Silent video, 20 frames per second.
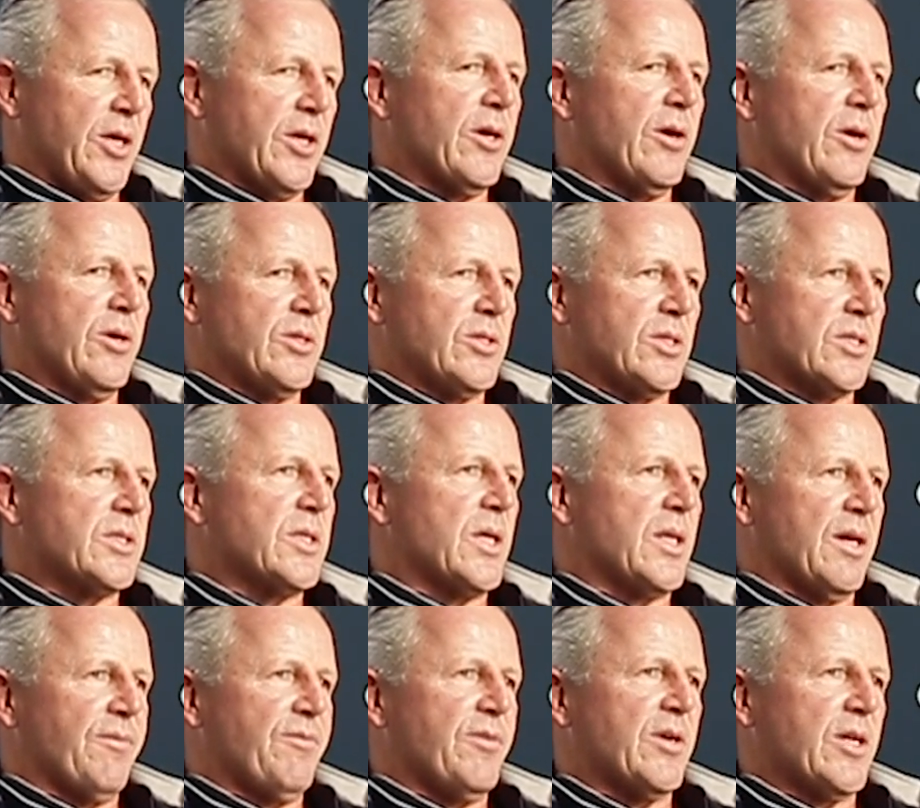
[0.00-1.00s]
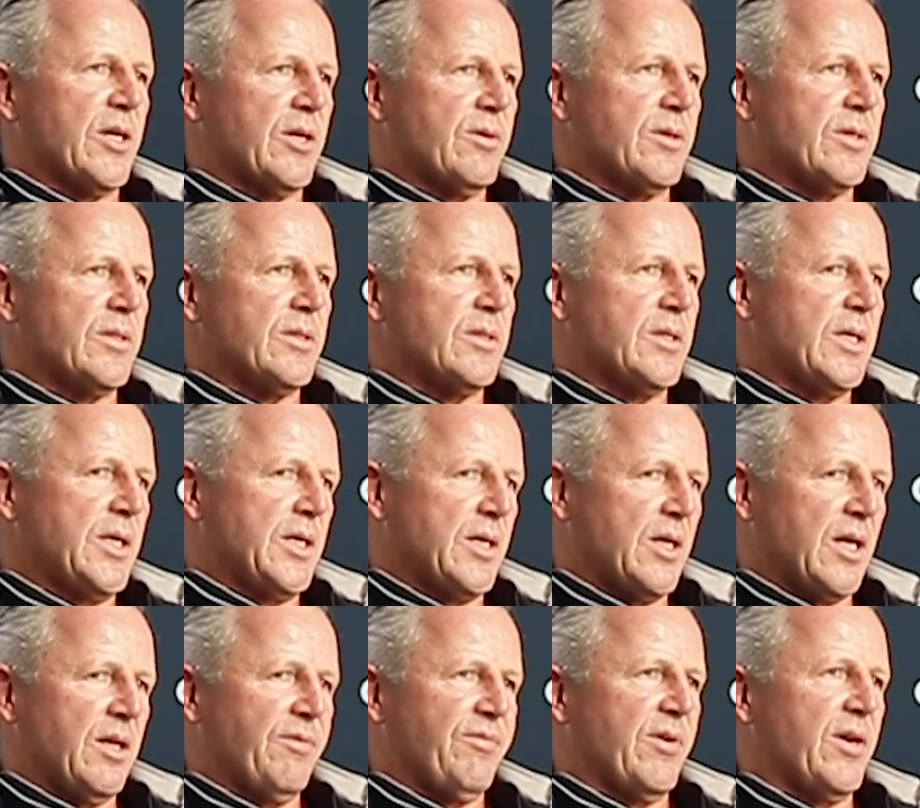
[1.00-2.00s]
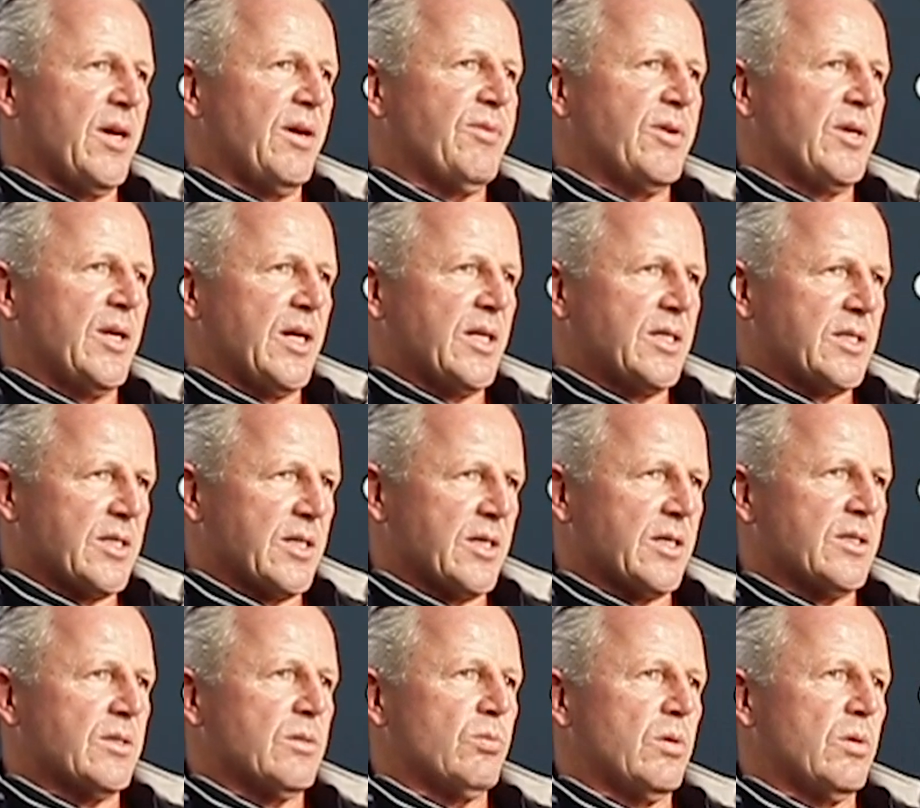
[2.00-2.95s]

think going to South Africa in 95 and 96,